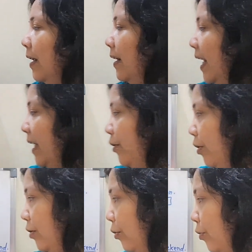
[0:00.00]
Next
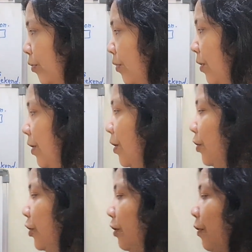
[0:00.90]
also,
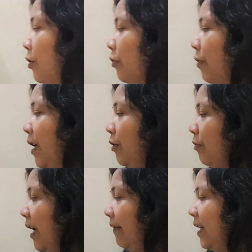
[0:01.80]
she was going to
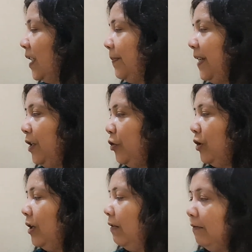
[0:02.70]
give her speech.
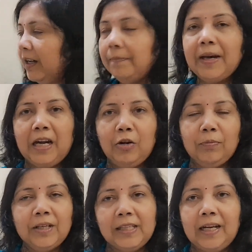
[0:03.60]
One part
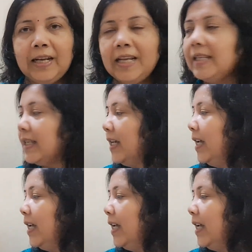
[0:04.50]
of the sentence.